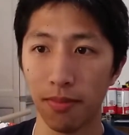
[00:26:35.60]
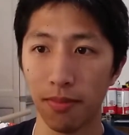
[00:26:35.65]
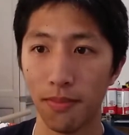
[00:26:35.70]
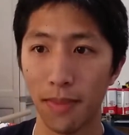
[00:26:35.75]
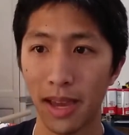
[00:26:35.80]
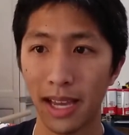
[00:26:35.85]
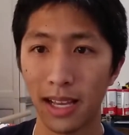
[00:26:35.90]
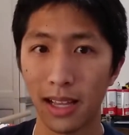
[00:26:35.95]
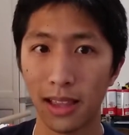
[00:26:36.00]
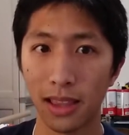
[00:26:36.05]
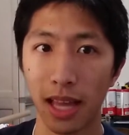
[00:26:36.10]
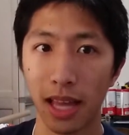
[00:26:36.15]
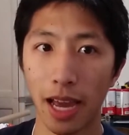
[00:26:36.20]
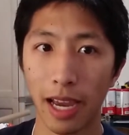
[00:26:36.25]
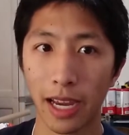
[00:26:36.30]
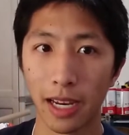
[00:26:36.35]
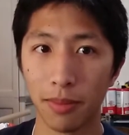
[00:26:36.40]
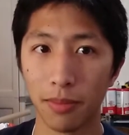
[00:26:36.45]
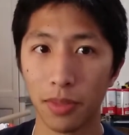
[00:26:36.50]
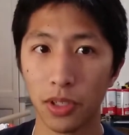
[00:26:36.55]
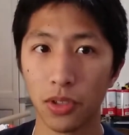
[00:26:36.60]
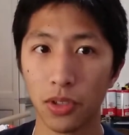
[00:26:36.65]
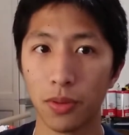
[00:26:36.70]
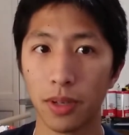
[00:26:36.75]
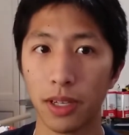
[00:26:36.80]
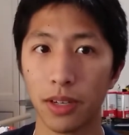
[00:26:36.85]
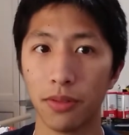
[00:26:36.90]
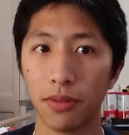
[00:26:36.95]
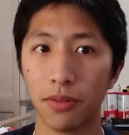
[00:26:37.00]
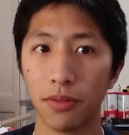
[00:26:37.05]
make a line
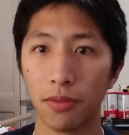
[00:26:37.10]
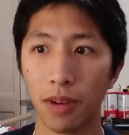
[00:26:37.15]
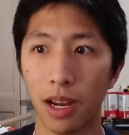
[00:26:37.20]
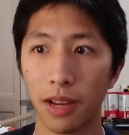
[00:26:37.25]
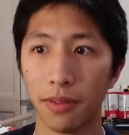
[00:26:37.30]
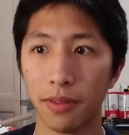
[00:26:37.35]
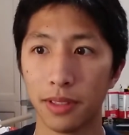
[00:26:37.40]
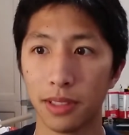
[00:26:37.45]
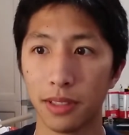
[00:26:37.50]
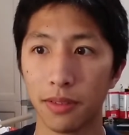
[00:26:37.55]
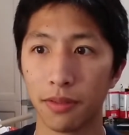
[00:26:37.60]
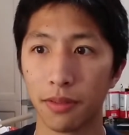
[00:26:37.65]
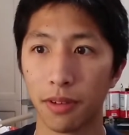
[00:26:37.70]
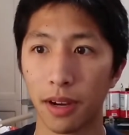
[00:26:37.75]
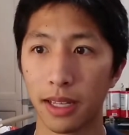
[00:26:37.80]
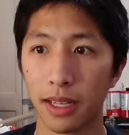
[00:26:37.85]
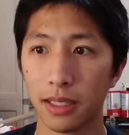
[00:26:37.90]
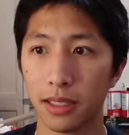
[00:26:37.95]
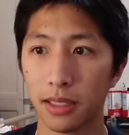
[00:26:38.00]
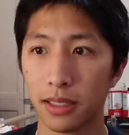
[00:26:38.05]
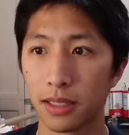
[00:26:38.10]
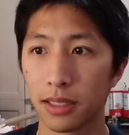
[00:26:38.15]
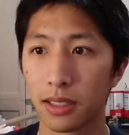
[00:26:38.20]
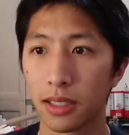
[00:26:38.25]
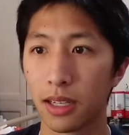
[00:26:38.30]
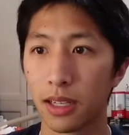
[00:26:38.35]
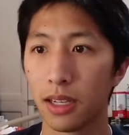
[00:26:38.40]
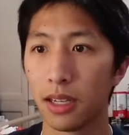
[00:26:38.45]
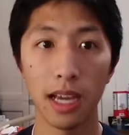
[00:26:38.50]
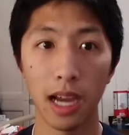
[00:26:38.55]
between rivals and friends.